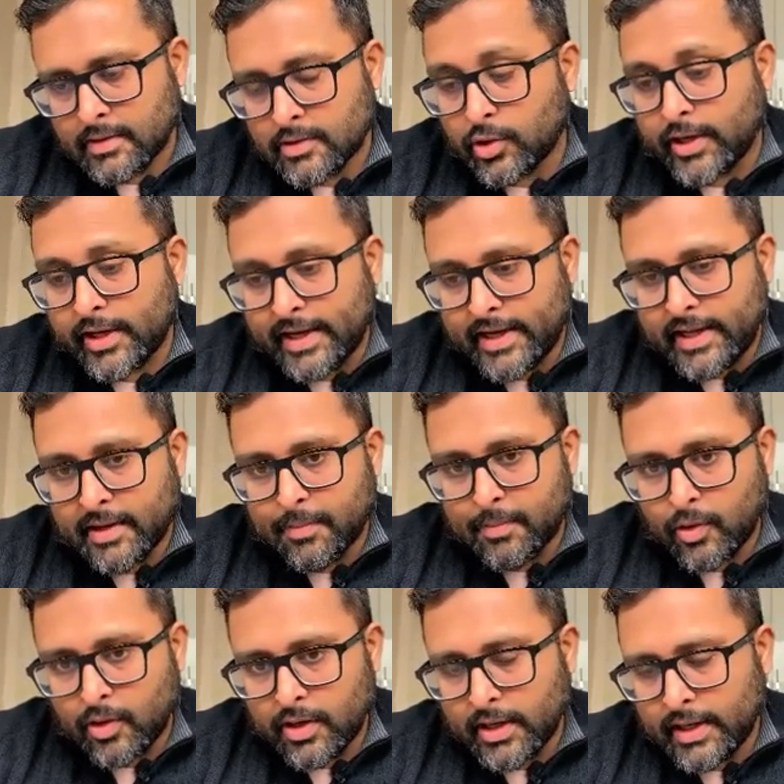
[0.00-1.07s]
sorry, ed
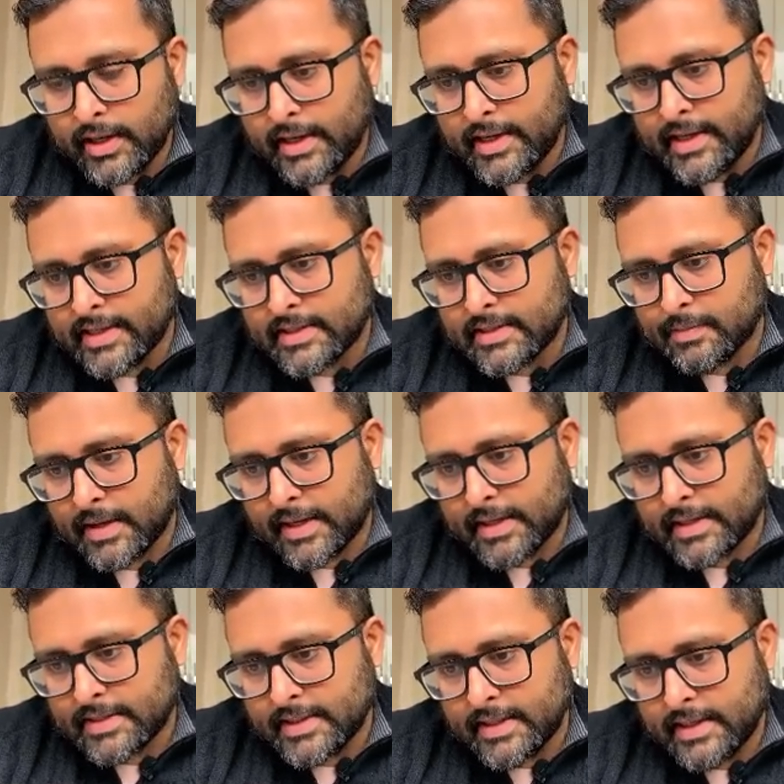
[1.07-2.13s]
upon es
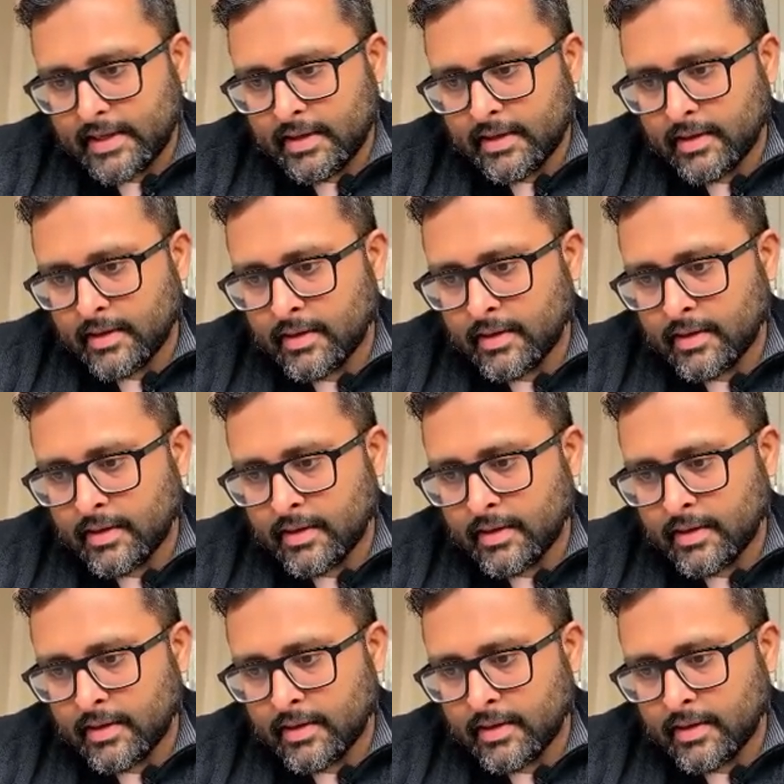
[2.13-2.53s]
minus ed.